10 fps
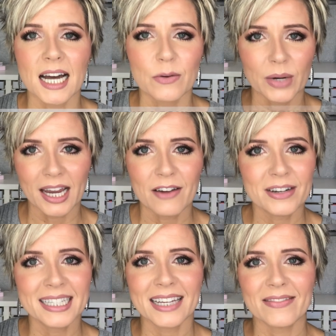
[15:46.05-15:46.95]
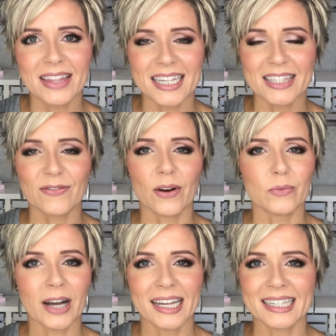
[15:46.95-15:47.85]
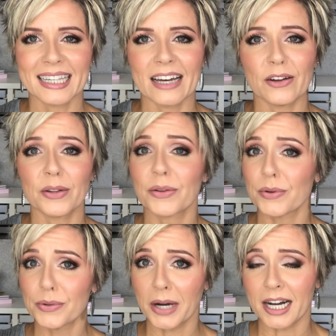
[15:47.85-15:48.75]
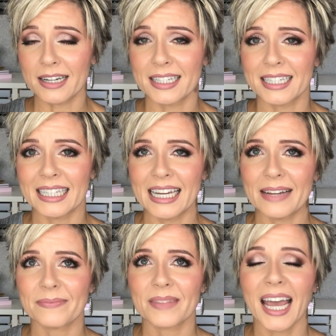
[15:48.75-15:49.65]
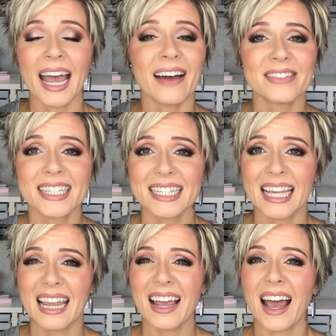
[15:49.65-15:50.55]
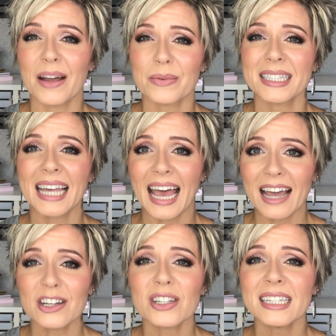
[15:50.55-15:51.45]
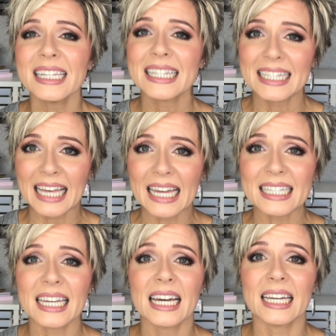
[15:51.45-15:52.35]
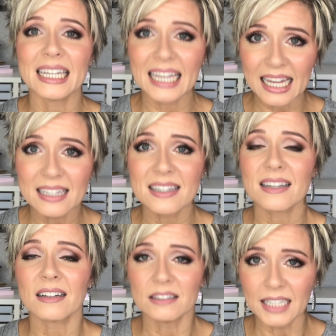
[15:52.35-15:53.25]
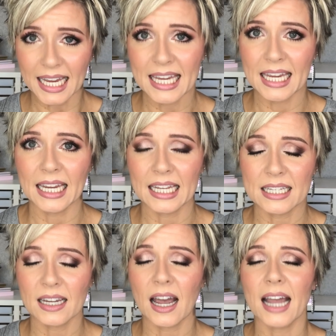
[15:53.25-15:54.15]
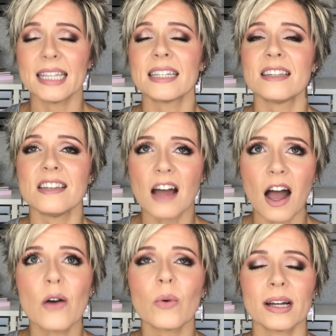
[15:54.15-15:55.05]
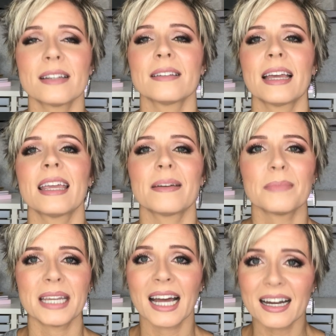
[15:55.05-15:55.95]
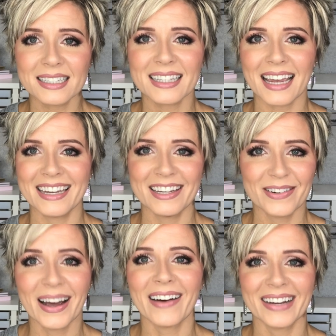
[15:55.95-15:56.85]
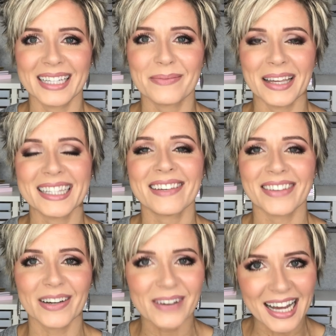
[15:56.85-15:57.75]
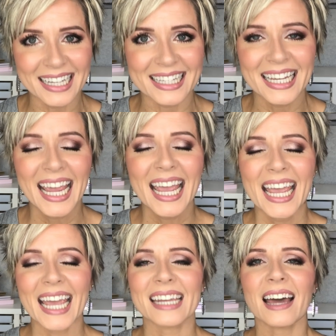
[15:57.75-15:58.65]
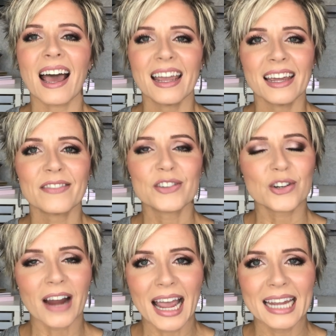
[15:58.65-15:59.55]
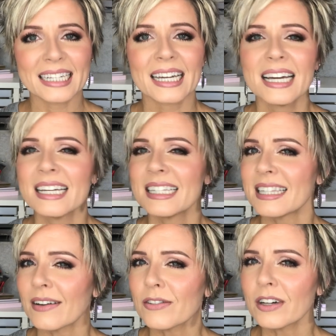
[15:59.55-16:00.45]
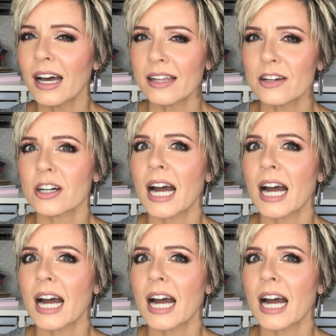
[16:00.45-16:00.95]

when I received this from YSL through Octoly, I have to say I was actually set against liking it. I did not want to like it because I knew how expensive it was. And I have tried several other